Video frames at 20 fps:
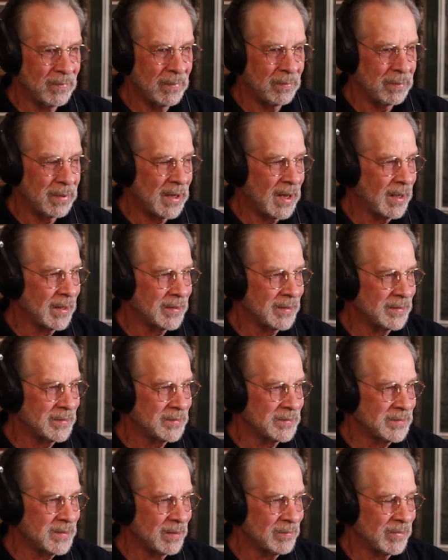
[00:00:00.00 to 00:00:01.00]
block it
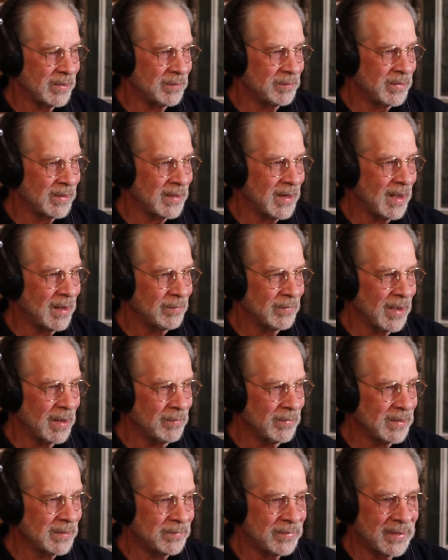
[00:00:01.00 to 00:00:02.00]
or something. But I'm
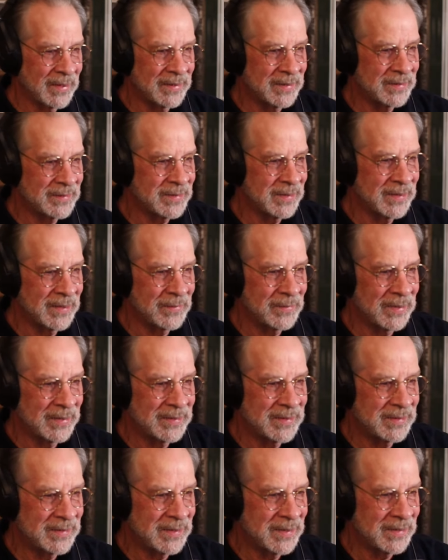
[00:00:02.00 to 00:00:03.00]
going to play this anyway,
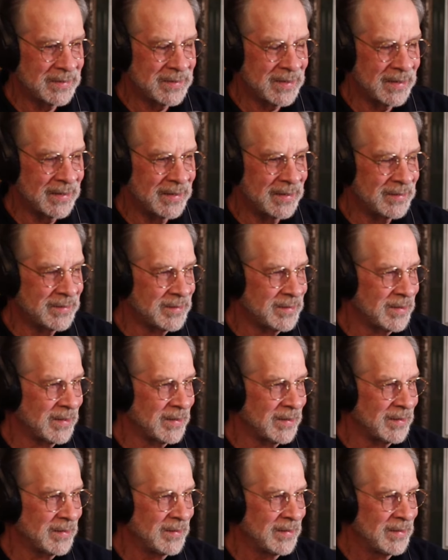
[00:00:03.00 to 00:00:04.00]
just because it's
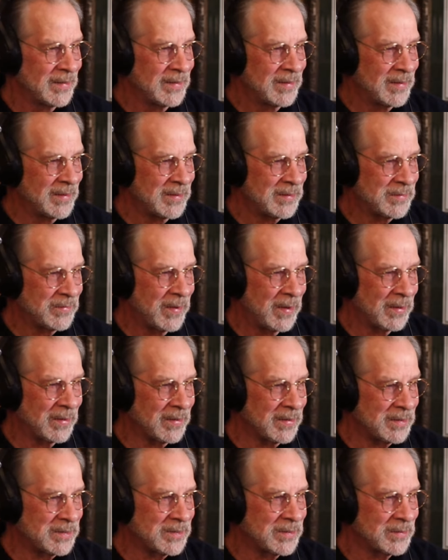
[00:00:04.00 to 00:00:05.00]

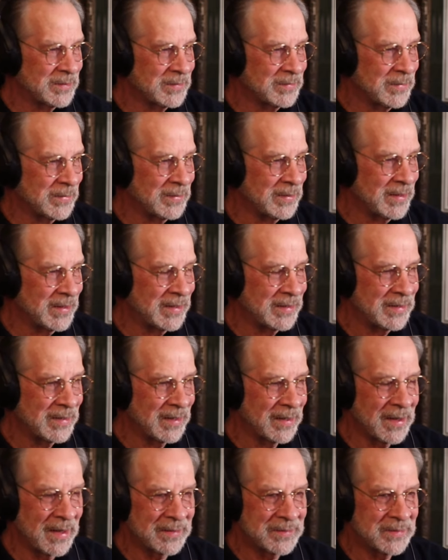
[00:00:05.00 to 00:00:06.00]
very cheerful and
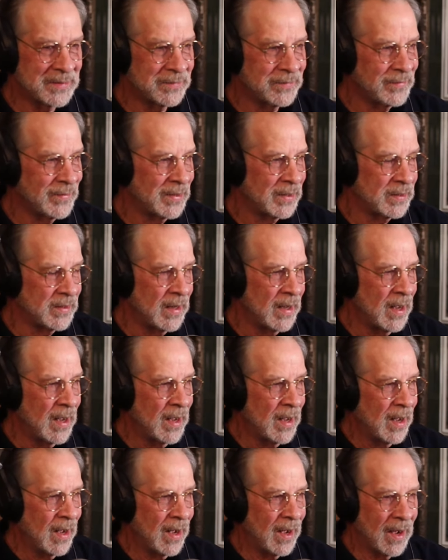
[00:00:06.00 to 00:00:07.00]
lots of fun.
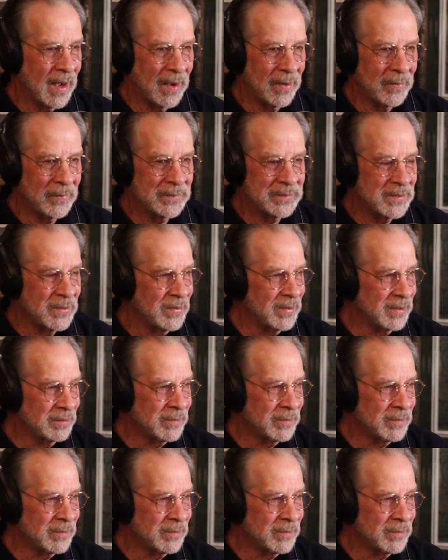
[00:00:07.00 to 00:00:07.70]
I was going to